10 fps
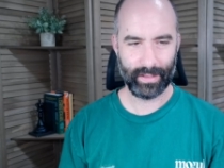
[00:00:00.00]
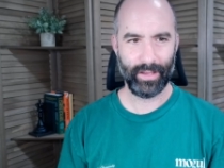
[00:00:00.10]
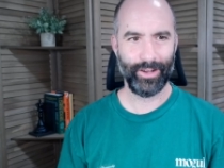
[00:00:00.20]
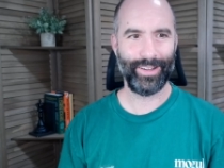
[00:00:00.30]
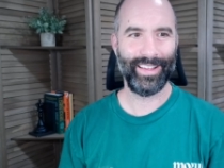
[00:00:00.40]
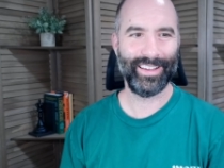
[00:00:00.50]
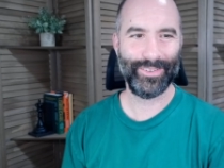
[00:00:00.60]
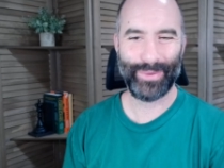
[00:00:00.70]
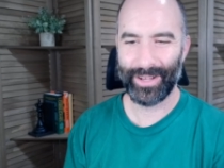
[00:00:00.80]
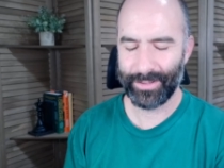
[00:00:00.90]
okay, had
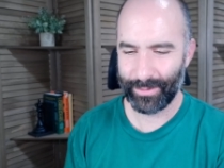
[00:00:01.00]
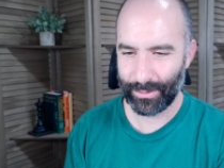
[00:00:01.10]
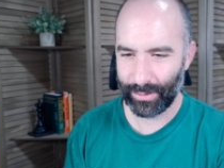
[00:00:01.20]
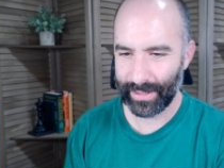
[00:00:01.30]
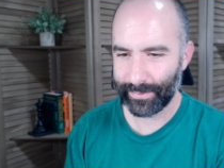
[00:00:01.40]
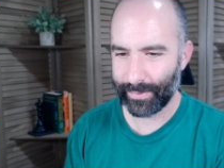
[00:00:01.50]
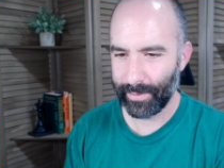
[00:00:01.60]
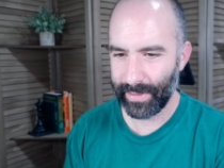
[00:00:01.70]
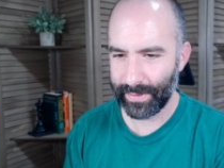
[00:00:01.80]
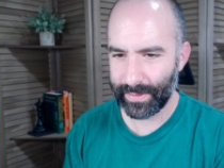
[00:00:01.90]
to pause the recording for a
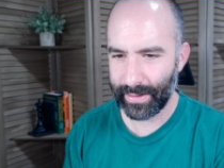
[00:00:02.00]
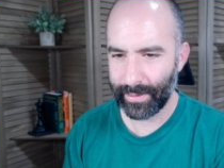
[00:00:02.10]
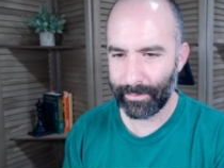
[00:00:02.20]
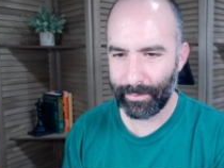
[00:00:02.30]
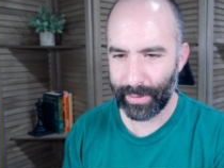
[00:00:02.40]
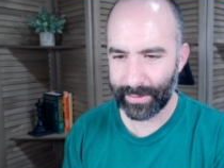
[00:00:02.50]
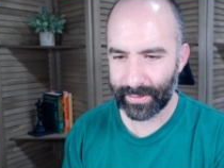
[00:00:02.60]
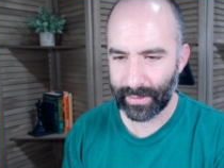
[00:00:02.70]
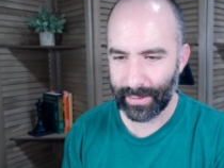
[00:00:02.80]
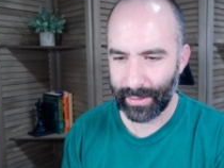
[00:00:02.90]
minute there, but
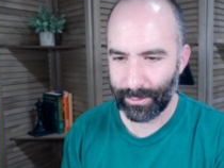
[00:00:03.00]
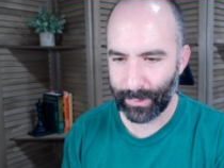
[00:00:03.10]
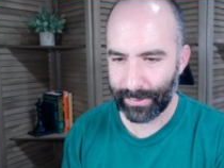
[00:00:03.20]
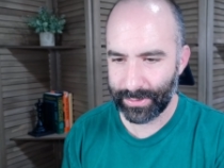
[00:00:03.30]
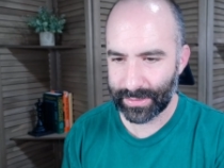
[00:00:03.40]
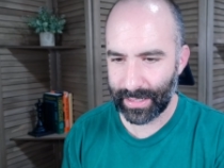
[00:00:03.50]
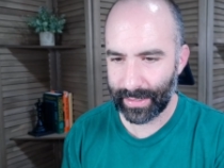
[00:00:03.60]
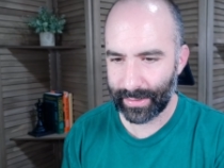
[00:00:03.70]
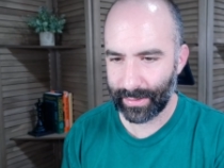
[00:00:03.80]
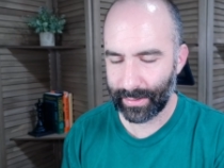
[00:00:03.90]
we have just
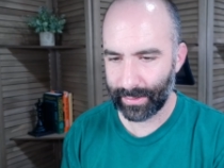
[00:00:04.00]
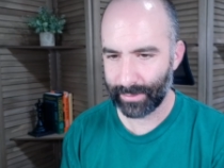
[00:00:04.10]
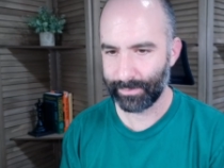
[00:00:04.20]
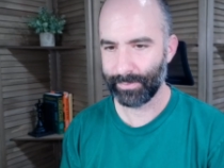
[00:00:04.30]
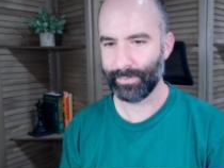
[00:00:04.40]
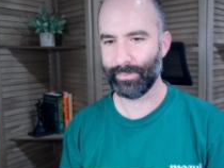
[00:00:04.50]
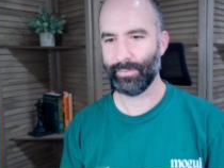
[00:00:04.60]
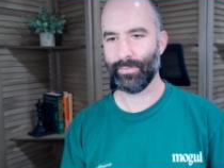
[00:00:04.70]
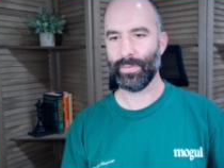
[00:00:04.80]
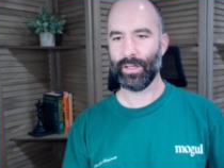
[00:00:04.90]
got
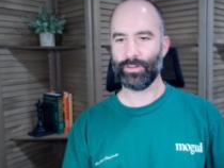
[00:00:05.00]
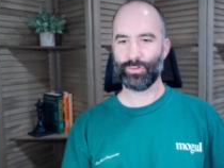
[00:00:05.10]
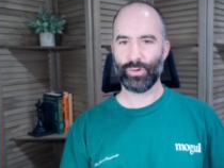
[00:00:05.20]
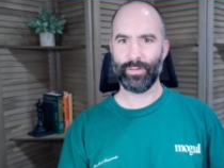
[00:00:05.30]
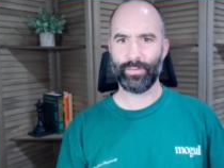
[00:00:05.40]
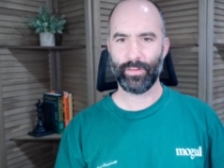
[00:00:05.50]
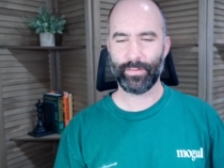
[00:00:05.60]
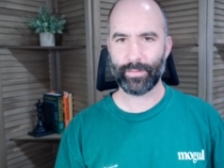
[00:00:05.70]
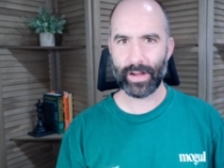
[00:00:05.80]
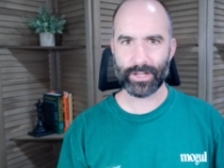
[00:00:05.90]
sort of
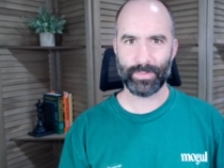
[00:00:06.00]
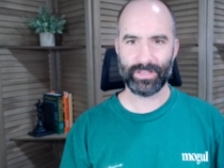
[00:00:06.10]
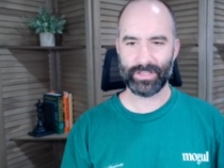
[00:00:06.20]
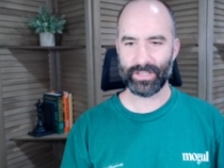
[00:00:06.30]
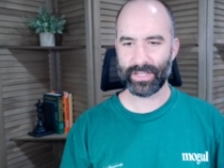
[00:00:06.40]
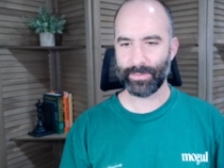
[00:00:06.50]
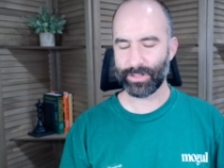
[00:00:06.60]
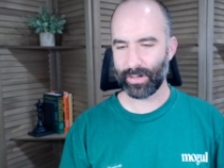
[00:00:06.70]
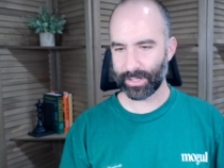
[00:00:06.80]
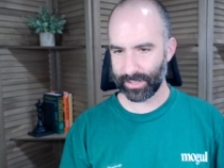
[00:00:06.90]
French position type
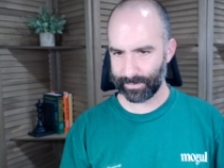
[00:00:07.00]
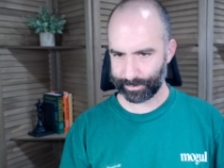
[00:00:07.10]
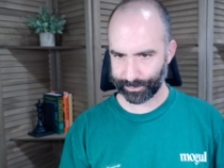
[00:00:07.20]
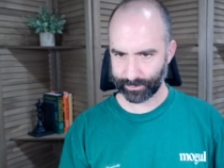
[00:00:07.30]
structure,